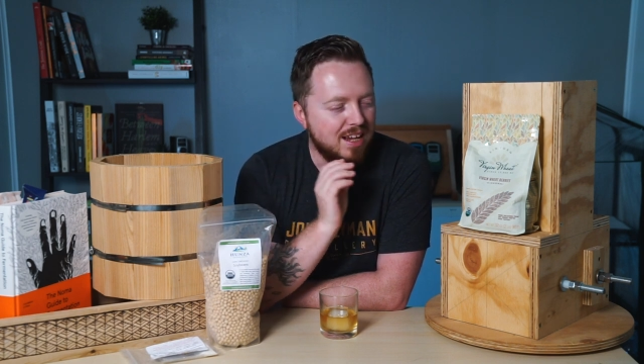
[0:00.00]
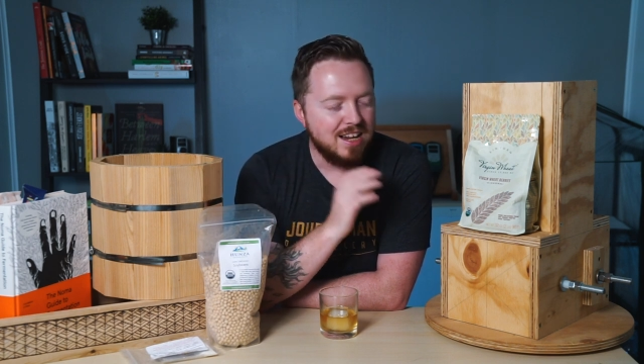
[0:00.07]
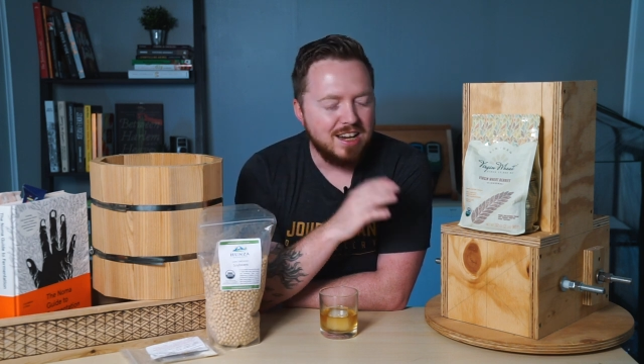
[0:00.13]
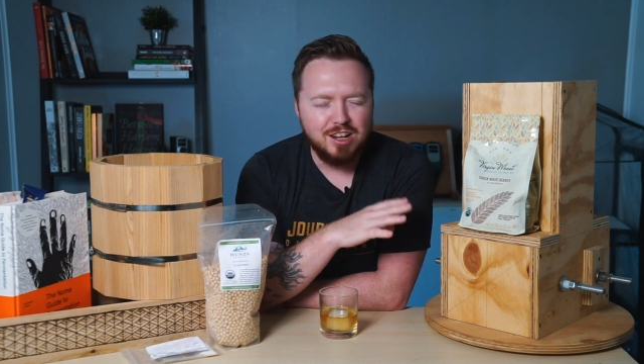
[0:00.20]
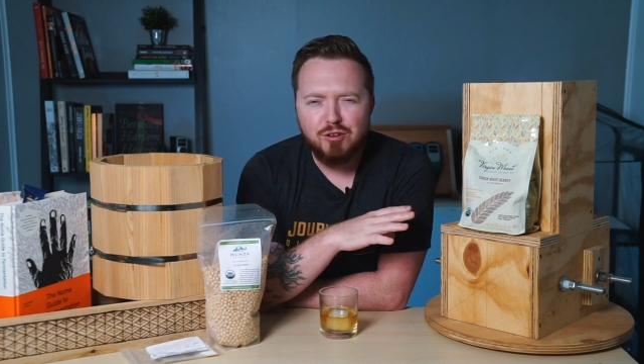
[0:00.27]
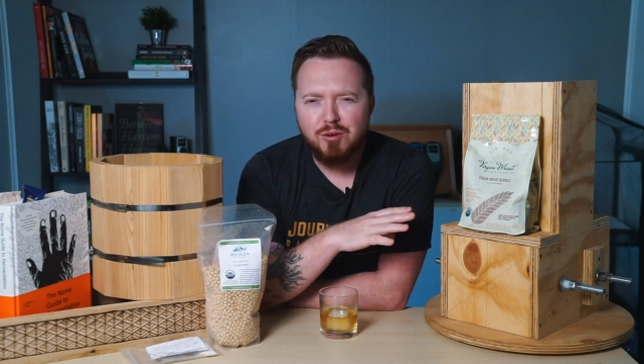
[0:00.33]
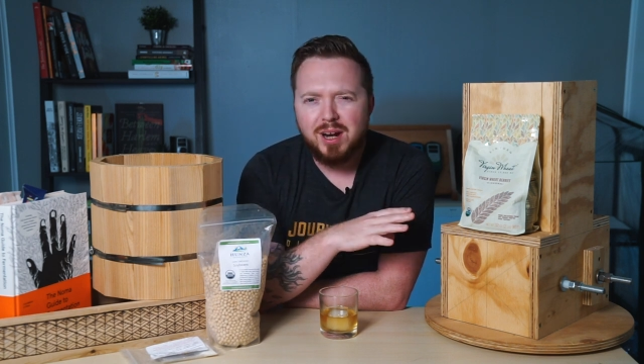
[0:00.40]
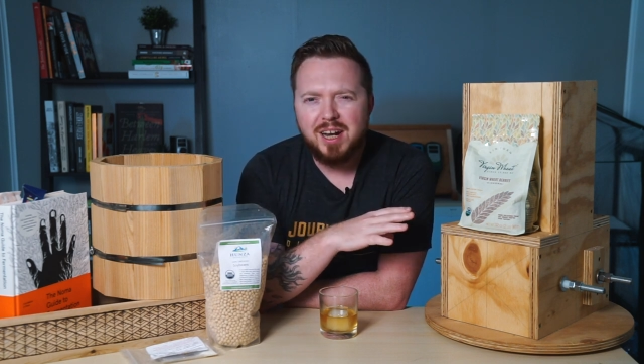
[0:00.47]
and
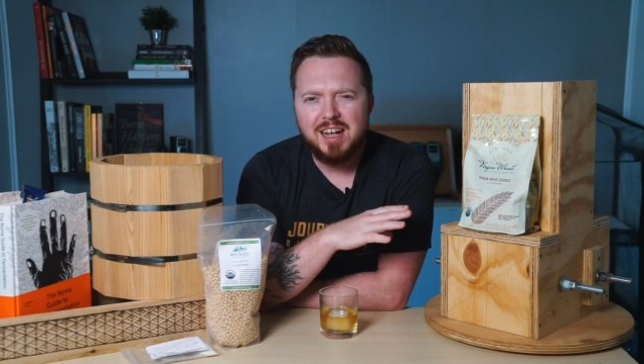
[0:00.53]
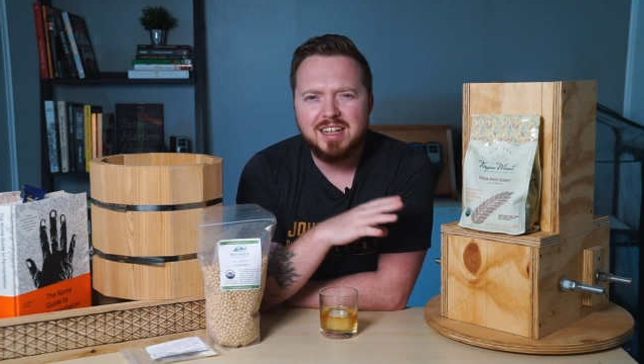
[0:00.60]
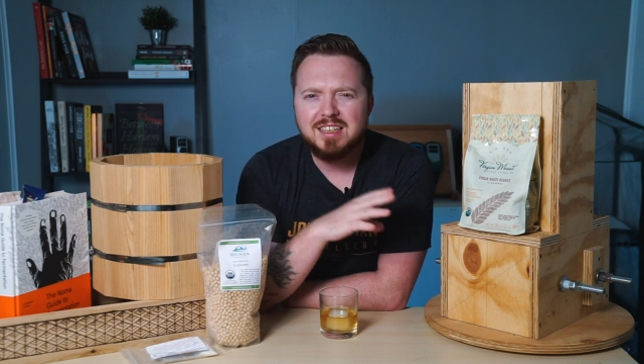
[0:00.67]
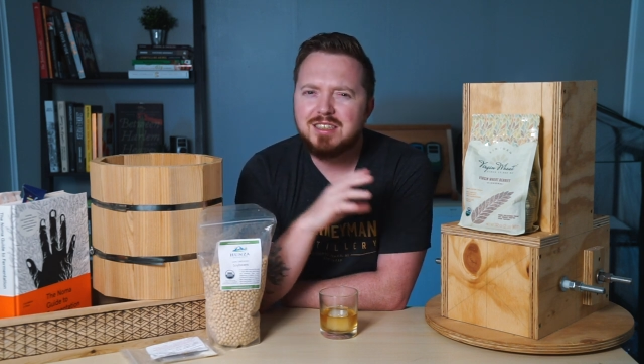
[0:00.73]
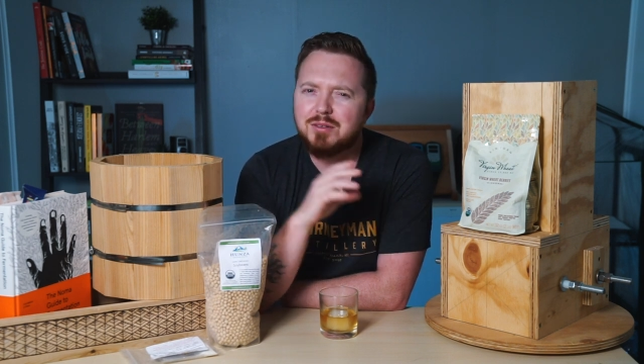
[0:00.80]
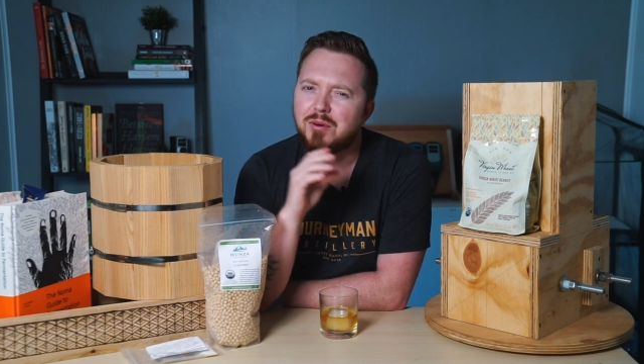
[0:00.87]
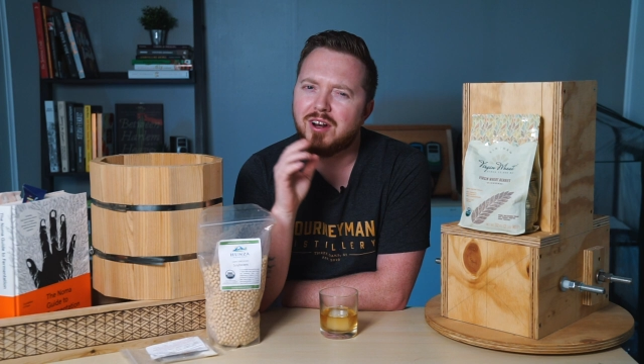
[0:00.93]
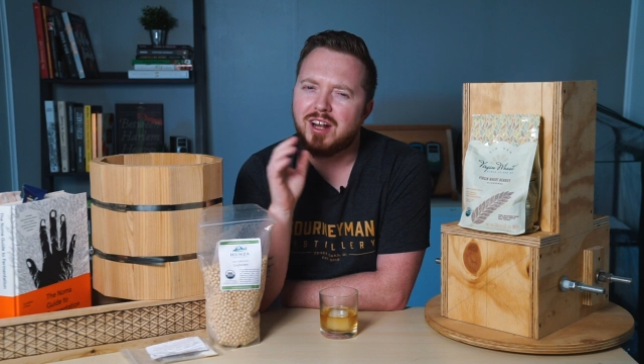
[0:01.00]

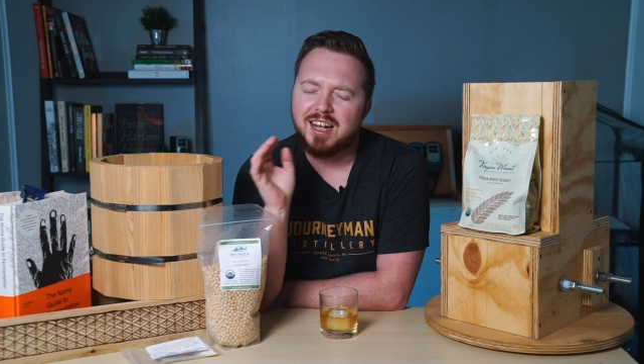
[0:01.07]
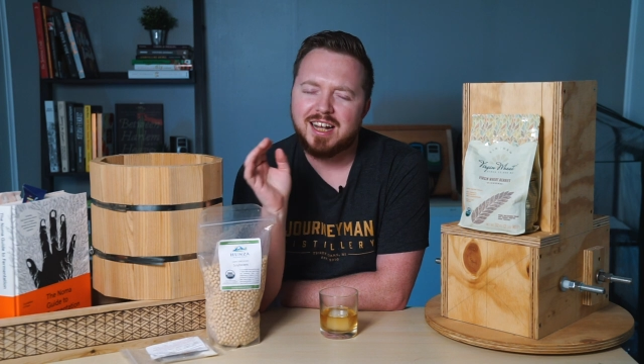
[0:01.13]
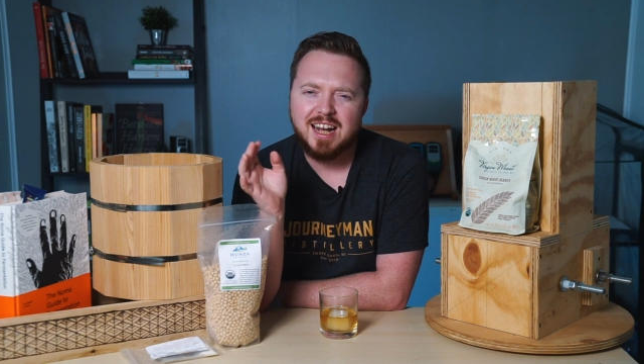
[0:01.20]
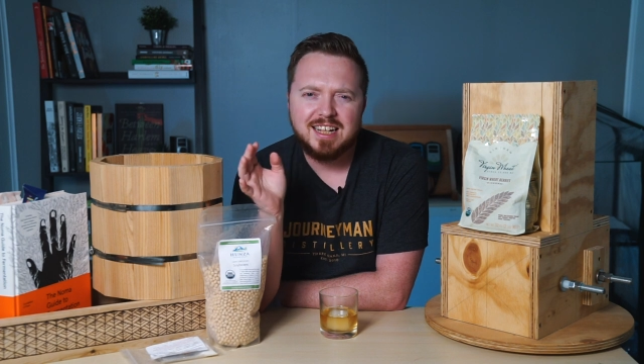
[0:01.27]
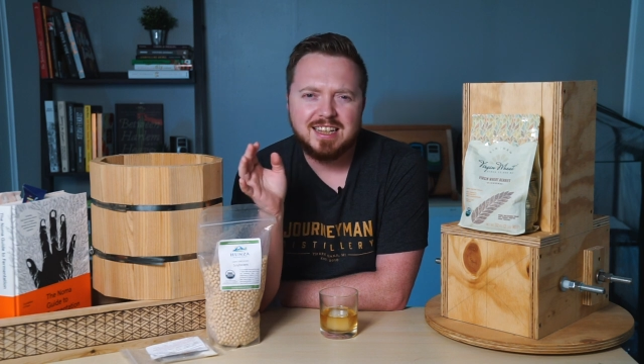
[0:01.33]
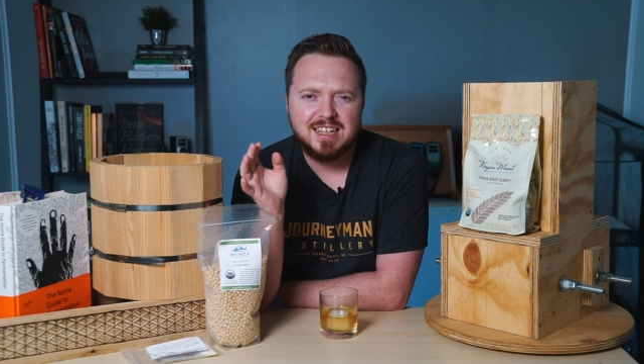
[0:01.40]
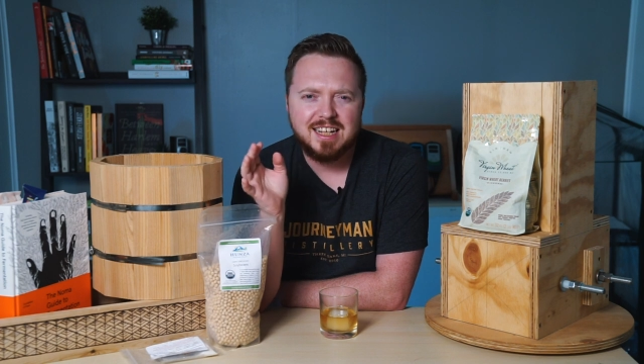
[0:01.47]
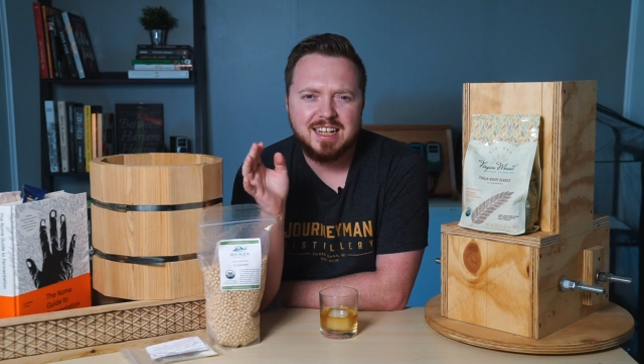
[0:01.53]
ingredients and where I
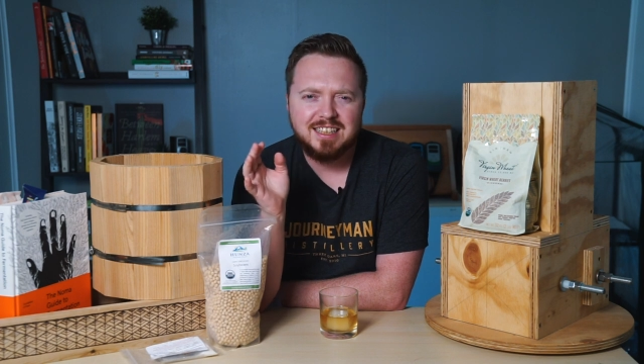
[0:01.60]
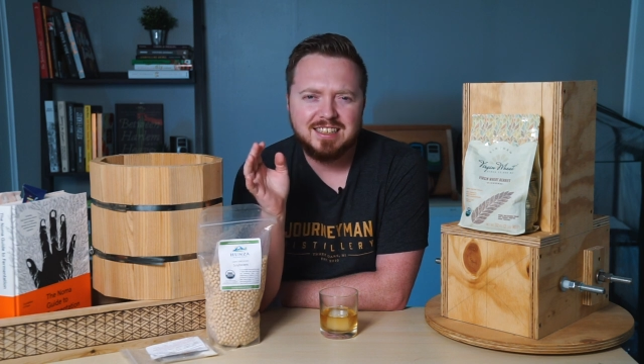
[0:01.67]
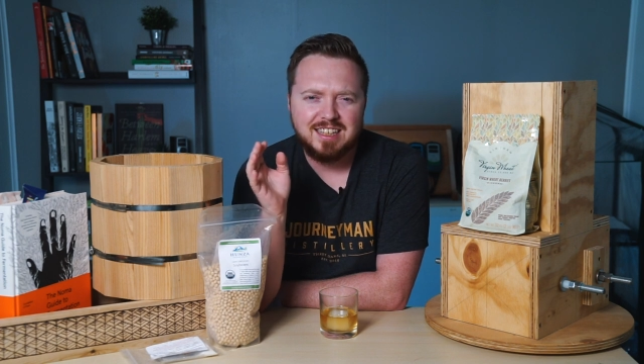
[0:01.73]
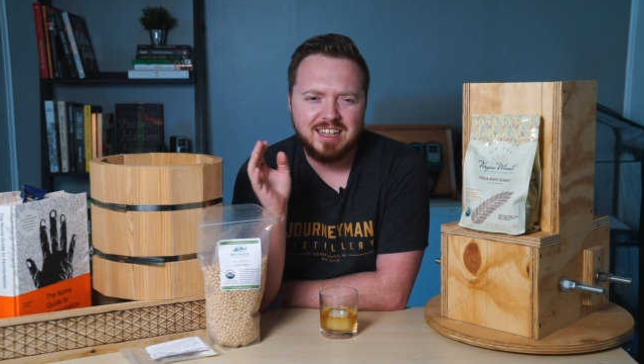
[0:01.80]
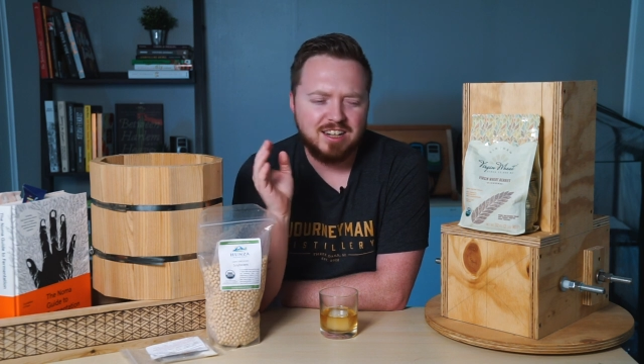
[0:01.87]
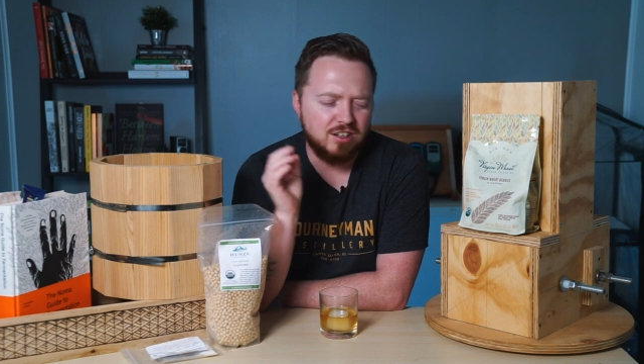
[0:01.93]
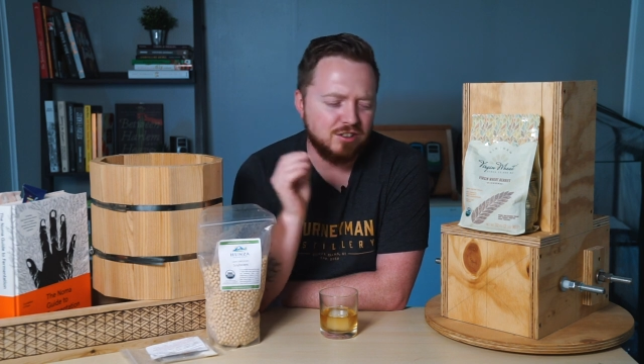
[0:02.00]
got things and